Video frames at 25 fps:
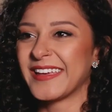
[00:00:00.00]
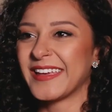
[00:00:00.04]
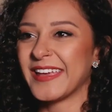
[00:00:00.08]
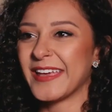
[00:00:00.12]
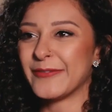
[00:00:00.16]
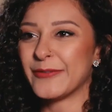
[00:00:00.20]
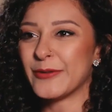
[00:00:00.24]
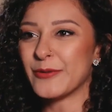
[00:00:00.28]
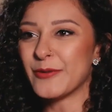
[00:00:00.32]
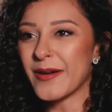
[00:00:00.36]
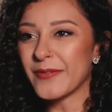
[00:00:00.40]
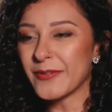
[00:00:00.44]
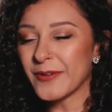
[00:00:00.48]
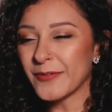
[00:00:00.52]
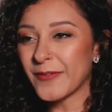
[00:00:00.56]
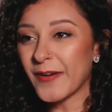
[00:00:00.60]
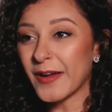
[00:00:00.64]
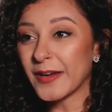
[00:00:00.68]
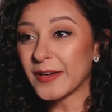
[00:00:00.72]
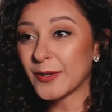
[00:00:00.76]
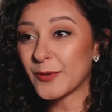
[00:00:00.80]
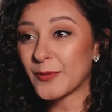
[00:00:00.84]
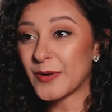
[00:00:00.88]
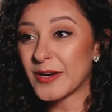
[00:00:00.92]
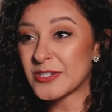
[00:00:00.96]
If you ever
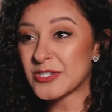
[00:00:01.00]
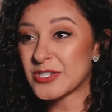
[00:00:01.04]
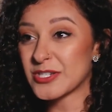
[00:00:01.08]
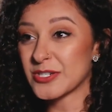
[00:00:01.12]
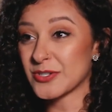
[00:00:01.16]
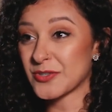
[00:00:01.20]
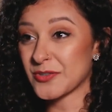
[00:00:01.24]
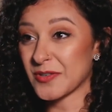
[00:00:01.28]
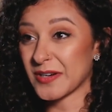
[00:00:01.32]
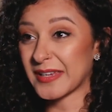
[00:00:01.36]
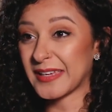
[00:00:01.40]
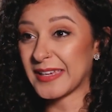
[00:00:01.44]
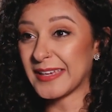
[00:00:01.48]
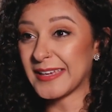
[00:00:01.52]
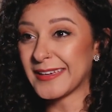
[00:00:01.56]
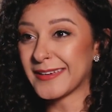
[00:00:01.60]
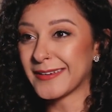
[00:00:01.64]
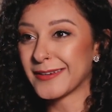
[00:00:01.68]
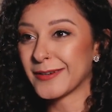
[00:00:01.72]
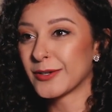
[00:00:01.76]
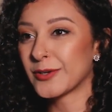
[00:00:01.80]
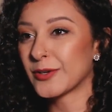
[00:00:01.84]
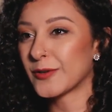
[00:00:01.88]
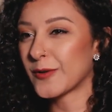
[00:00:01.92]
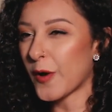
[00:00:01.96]
find a question
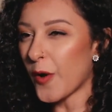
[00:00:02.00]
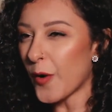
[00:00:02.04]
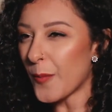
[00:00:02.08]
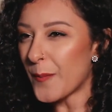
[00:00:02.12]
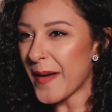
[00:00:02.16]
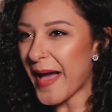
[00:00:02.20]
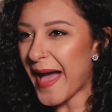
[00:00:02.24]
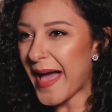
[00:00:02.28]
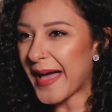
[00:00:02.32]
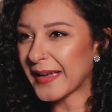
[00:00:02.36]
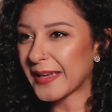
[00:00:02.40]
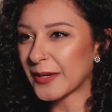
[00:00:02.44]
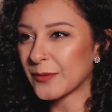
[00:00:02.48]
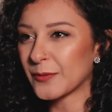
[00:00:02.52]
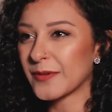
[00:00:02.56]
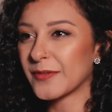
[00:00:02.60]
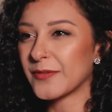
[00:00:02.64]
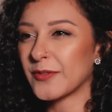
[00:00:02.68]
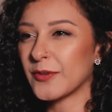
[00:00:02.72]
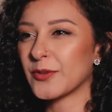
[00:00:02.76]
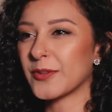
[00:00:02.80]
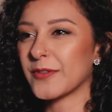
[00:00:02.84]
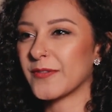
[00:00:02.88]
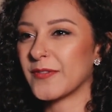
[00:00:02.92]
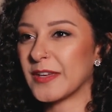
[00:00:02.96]
tricky, go back and
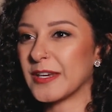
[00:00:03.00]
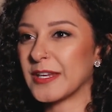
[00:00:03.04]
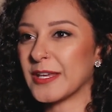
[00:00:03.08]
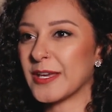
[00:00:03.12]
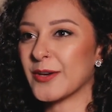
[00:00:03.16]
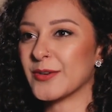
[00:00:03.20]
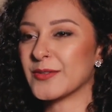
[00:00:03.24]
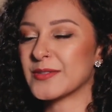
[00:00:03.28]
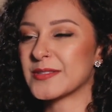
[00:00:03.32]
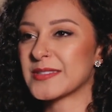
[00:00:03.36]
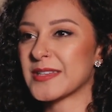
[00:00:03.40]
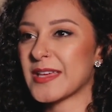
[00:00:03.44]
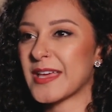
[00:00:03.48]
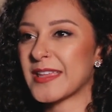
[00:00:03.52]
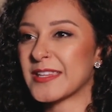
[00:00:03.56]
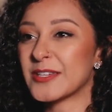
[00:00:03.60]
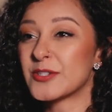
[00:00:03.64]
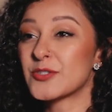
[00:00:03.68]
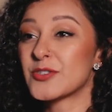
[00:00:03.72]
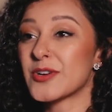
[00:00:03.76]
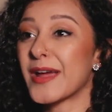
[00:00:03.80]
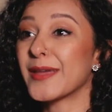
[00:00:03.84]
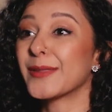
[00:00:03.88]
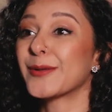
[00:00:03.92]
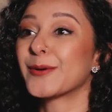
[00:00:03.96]
review the videos, and then
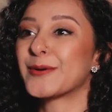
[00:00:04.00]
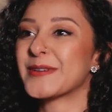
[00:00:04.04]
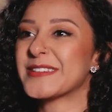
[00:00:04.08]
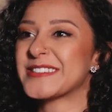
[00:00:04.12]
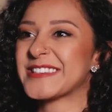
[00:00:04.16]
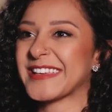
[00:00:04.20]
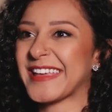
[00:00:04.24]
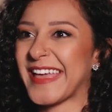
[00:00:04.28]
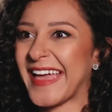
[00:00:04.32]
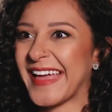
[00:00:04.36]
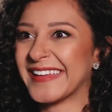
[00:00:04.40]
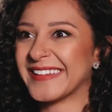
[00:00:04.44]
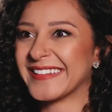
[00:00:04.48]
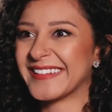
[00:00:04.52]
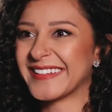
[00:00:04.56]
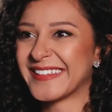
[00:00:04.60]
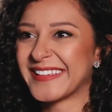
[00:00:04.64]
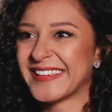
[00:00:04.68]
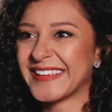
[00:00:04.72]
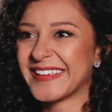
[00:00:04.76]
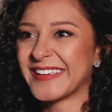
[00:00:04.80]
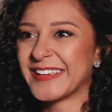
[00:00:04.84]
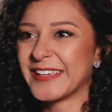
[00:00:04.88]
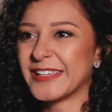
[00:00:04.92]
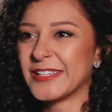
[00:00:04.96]
try the quiz again.
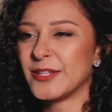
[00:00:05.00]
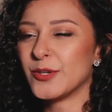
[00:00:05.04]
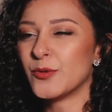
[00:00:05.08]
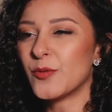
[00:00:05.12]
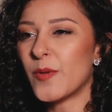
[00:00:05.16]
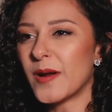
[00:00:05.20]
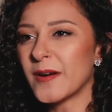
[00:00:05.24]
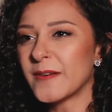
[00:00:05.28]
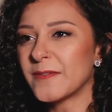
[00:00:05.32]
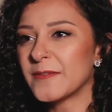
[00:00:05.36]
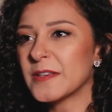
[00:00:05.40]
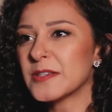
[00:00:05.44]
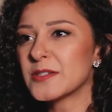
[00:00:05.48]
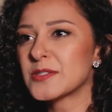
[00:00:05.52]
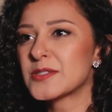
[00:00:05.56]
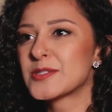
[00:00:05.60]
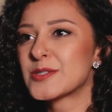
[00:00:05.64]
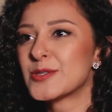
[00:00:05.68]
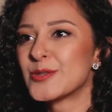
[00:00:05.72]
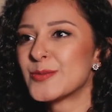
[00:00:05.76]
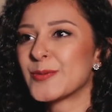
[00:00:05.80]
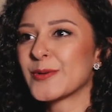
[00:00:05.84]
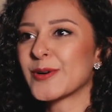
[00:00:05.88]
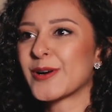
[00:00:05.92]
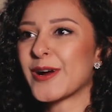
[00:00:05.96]
You want to feel
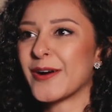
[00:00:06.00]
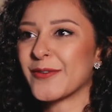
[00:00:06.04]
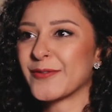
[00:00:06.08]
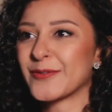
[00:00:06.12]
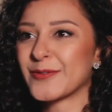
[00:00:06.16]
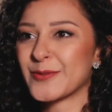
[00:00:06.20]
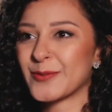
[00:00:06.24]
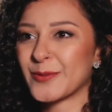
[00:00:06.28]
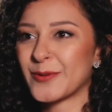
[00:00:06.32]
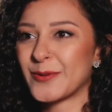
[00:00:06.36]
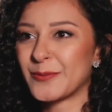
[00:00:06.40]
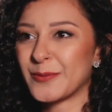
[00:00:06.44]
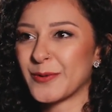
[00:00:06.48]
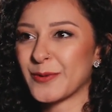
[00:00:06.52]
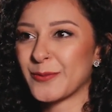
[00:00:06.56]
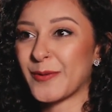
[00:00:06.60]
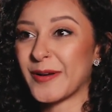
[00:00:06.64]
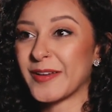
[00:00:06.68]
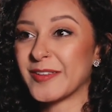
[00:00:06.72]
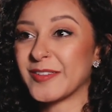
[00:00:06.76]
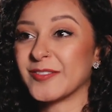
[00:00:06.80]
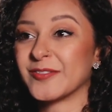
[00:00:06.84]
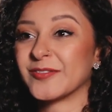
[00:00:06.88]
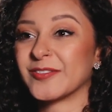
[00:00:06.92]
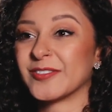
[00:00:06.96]
super comfortable with
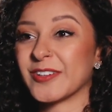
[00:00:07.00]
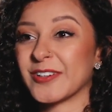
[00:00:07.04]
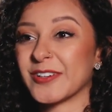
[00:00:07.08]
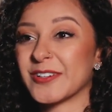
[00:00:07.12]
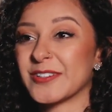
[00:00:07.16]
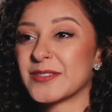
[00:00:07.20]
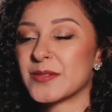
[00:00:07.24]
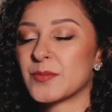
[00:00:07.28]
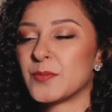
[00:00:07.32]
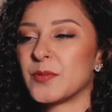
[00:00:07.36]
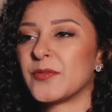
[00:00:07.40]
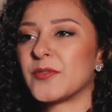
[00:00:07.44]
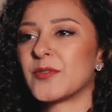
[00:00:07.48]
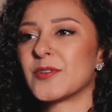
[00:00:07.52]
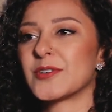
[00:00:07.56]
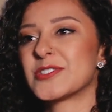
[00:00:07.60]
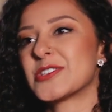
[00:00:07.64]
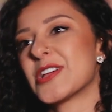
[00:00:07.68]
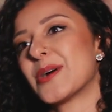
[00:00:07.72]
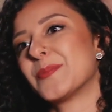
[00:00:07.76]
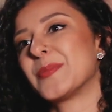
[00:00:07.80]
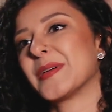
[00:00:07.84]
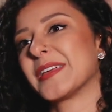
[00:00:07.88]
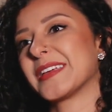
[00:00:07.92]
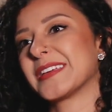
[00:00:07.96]
what you've learned before
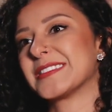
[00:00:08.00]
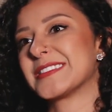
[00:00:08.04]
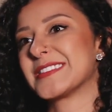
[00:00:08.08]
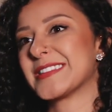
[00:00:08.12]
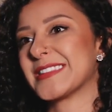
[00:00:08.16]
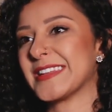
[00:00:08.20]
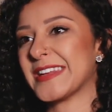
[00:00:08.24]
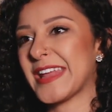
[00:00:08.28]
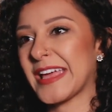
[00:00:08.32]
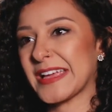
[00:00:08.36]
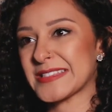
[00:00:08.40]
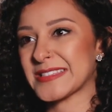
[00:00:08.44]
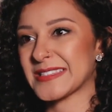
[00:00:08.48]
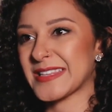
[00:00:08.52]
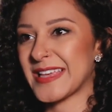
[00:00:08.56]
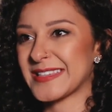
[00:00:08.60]
jumping into the next